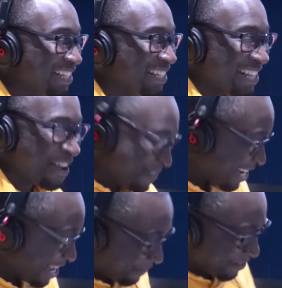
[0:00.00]

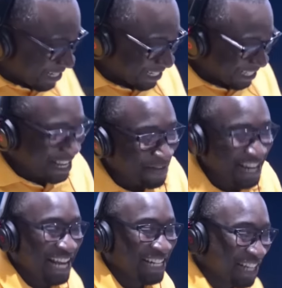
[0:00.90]
Living
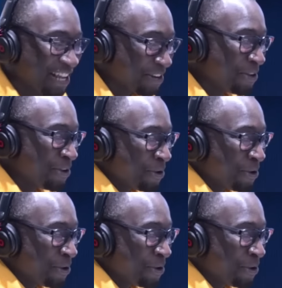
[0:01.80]
legend.